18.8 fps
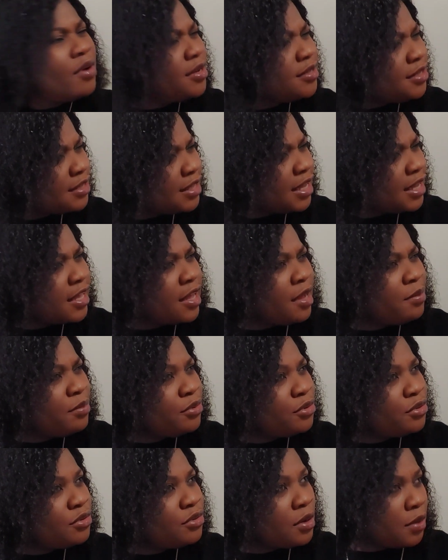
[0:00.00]
Why did $10,000 I
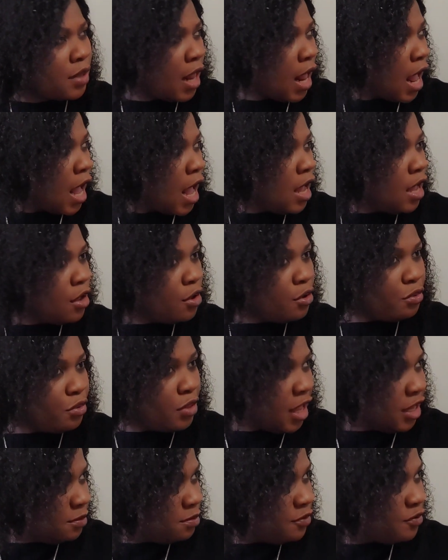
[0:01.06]
borrow the other? They
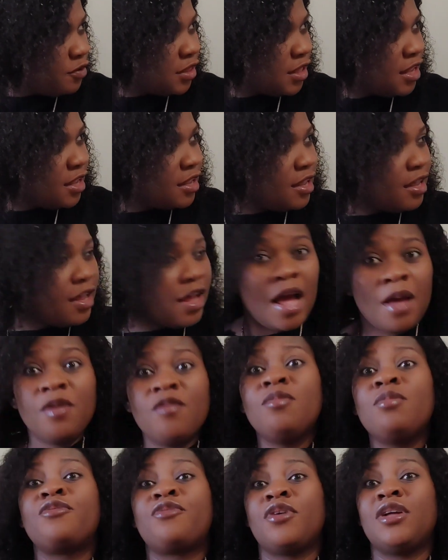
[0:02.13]
asked me for $10,000. And
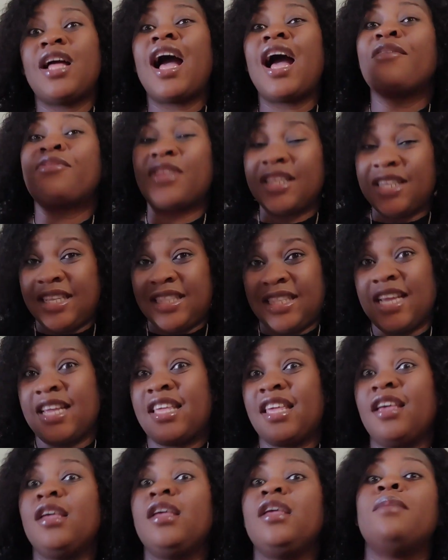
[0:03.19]
even before, after the $10,000,
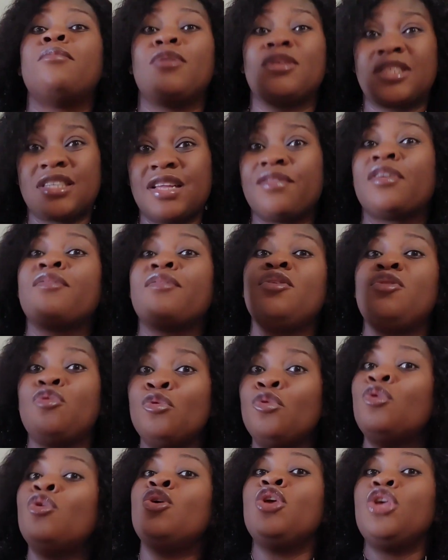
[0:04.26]
he must have given
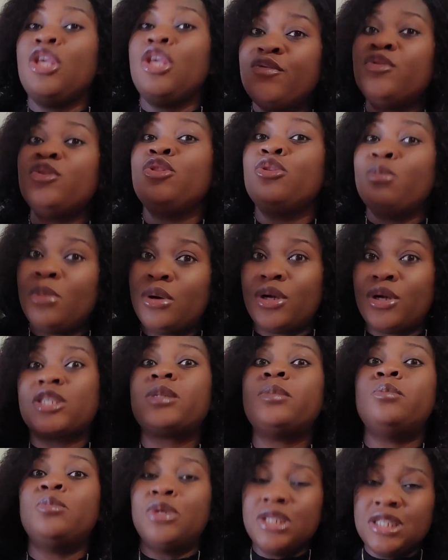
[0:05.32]
you even numerous
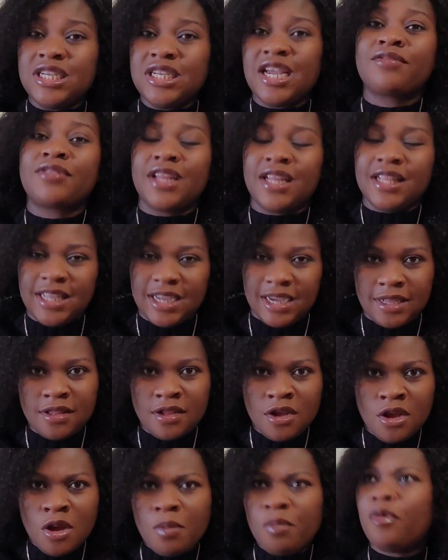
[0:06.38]
money after then.
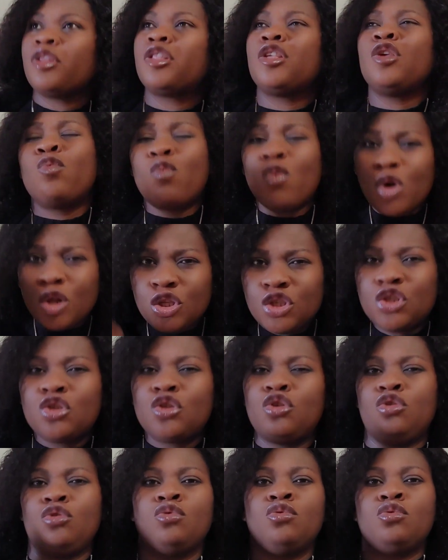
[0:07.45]
But he
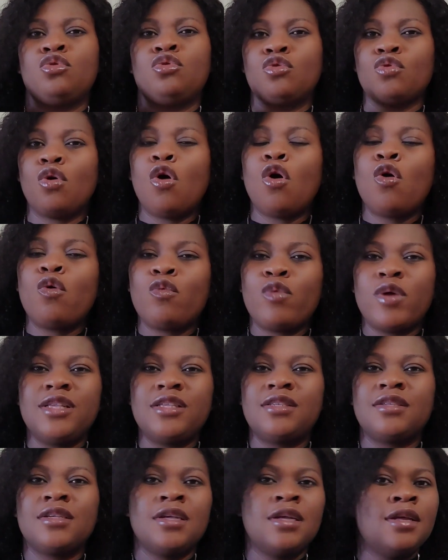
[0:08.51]
wants you to
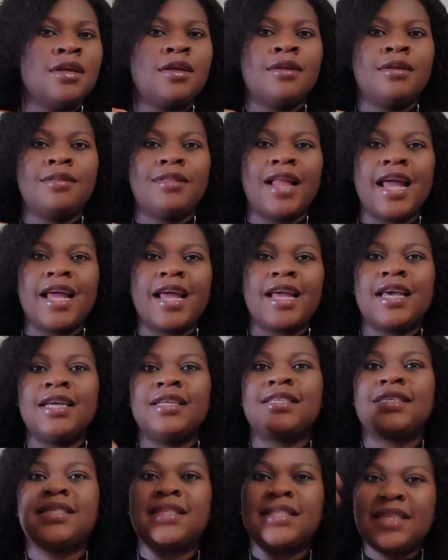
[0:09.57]
always, like,
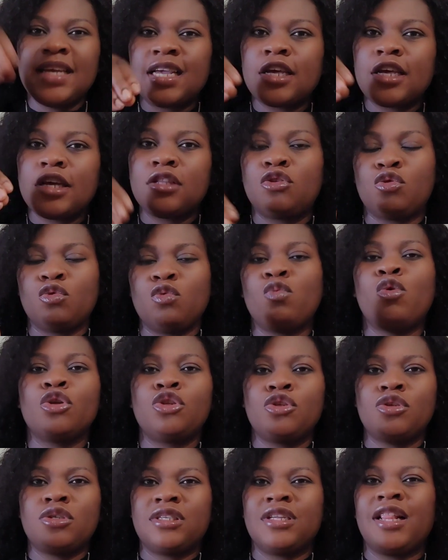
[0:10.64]
stick to what
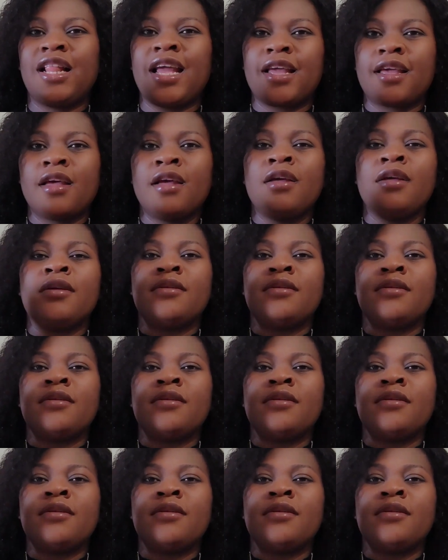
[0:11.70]
you say, like,